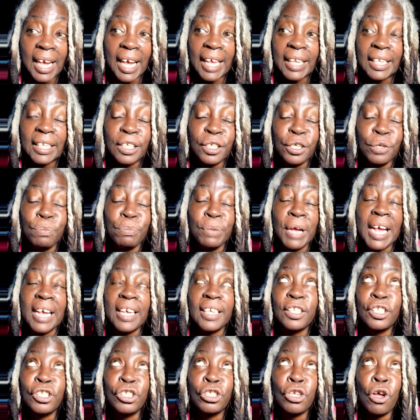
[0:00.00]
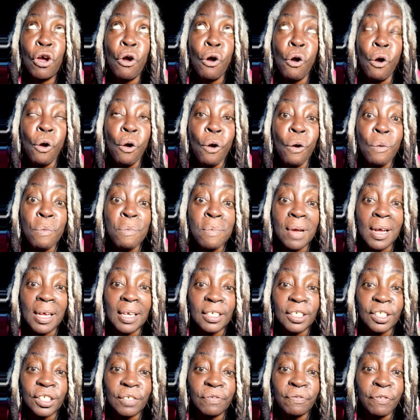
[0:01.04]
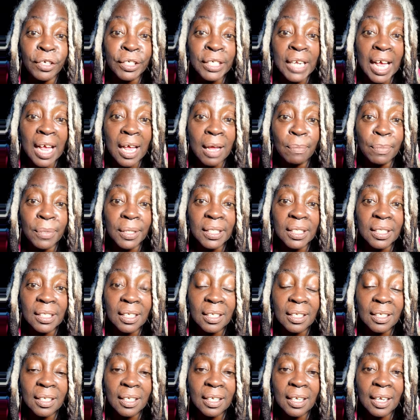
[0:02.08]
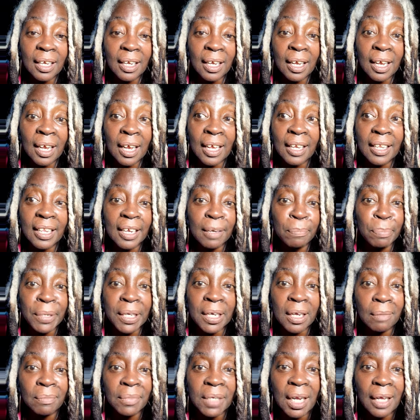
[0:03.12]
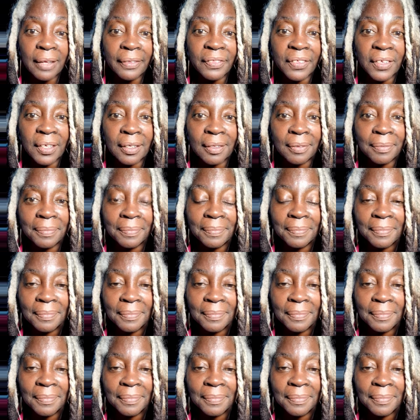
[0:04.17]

And then you pay so much for diamonds and they become nothing,